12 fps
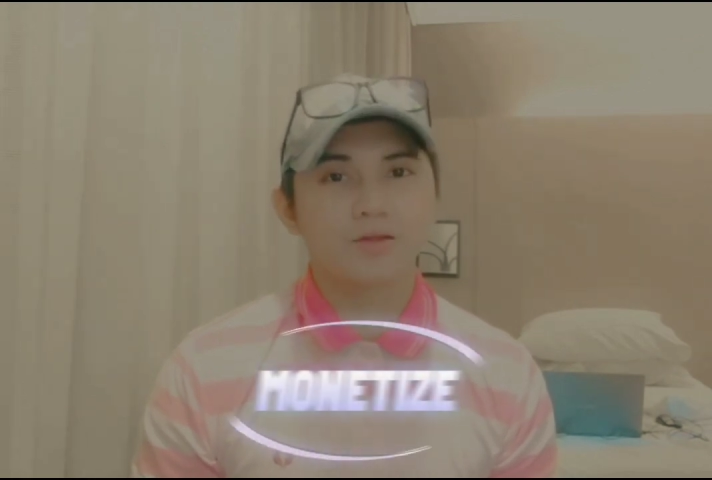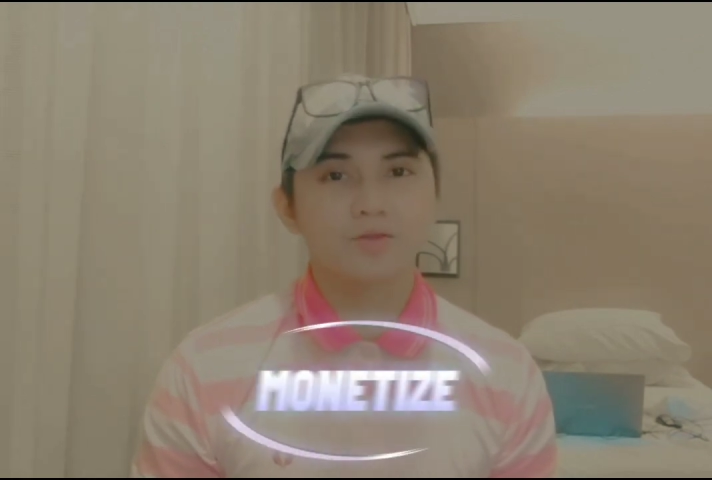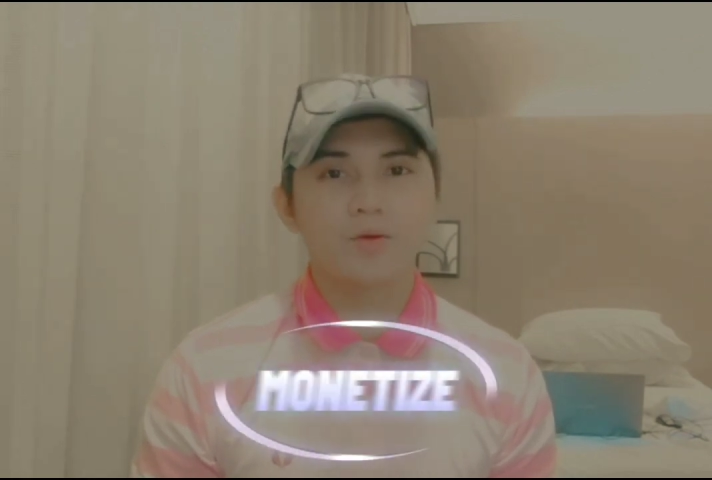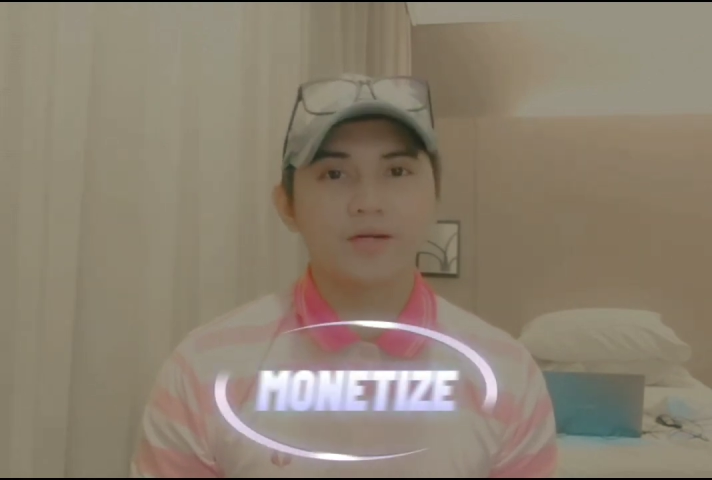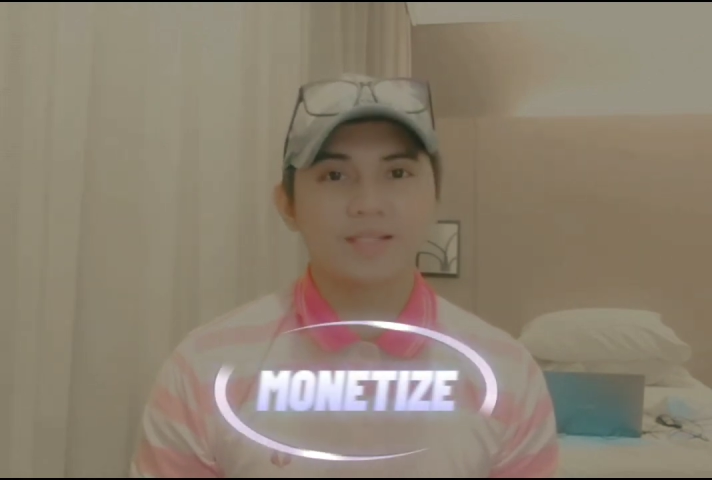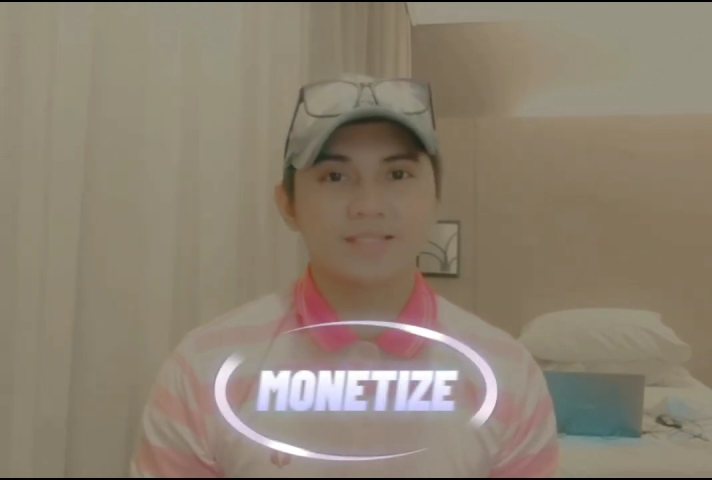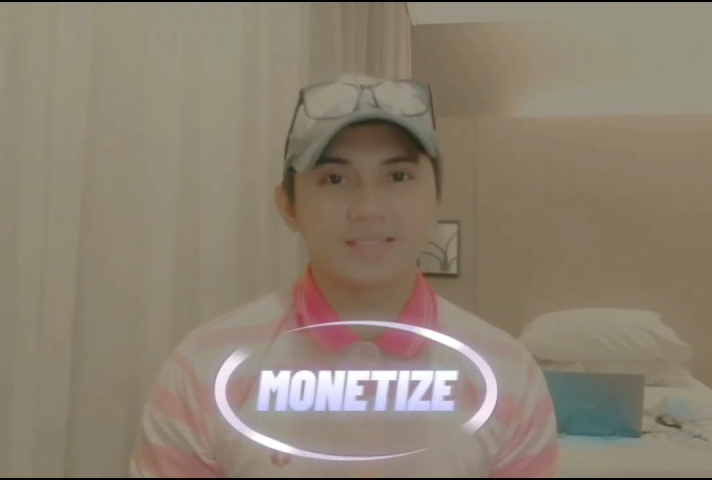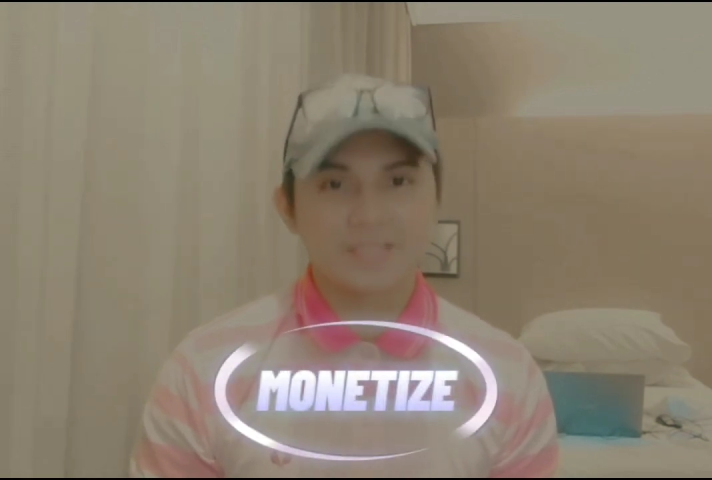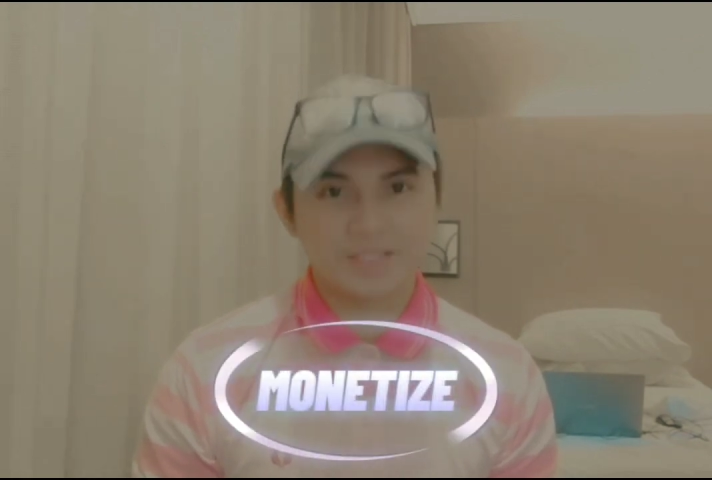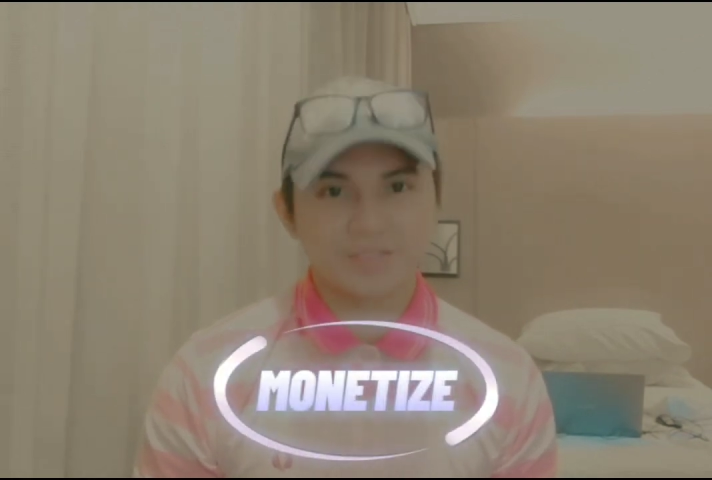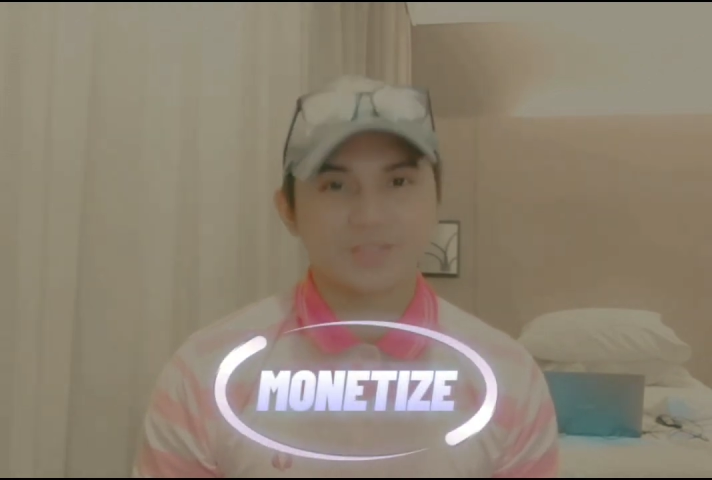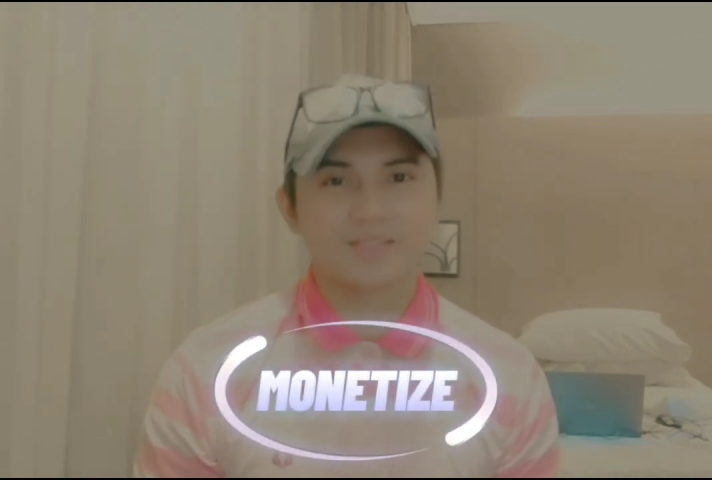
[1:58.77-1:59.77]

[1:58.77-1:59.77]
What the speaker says: to monetization.